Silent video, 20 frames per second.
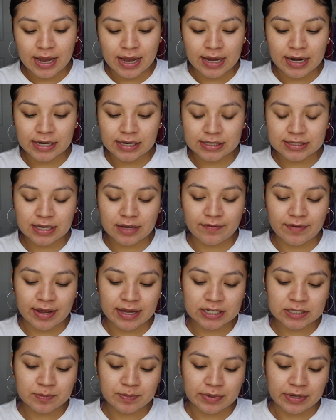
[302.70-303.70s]
And it does have
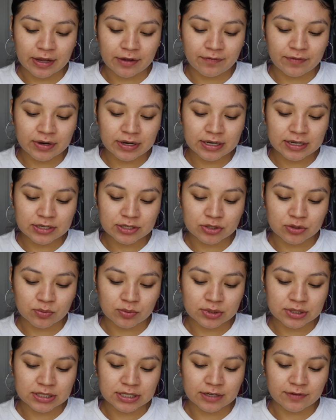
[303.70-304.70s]
SPF in it, so
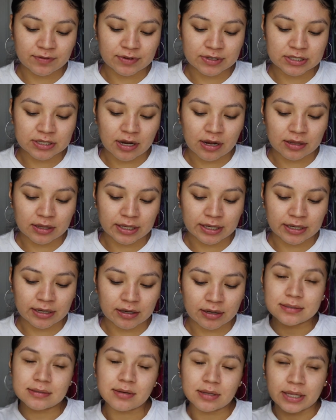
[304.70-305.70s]
we'll see if it's got like
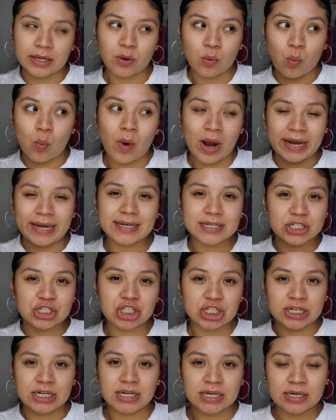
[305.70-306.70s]
white
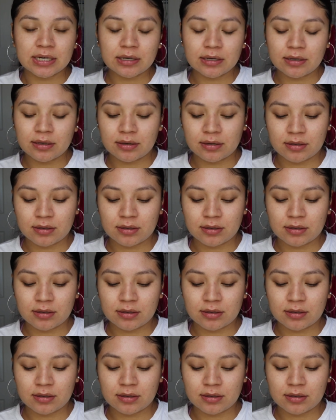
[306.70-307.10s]
sheen.